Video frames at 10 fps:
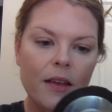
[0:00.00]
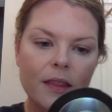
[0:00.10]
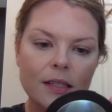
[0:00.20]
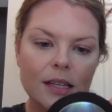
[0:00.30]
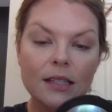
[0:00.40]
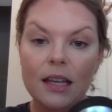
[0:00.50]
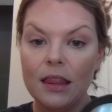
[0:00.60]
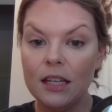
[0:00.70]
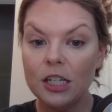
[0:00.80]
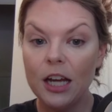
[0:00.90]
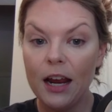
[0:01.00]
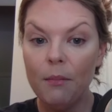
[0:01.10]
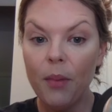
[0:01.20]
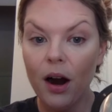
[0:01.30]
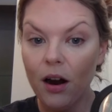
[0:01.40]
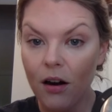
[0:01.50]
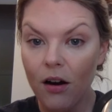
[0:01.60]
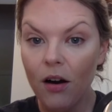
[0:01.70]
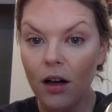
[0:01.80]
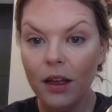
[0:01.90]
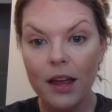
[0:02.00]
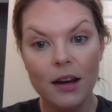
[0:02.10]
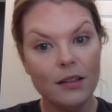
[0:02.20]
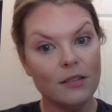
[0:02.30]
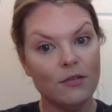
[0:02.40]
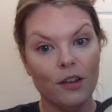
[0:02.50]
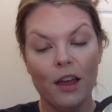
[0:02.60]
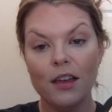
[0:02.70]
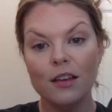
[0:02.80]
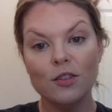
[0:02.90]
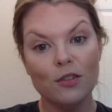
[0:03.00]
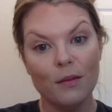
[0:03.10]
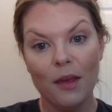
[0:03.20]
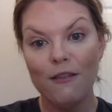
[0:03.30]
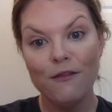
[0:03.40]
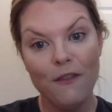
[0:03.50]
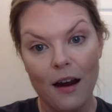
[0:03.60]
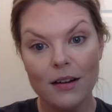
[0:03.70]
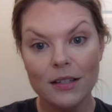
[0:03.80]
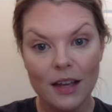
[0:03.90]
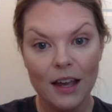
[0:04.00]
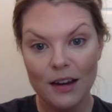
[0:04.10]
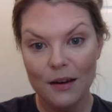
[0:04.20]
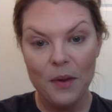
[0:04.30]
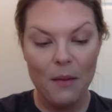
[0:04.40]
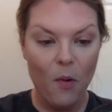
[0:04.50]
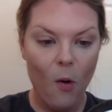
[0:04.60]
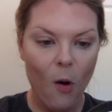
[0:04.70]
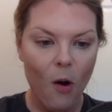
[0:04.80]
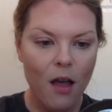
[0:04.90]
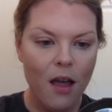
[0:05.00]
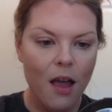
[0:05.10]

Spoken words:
This is in the shade Pearl. It is for like extremely fair skinned people.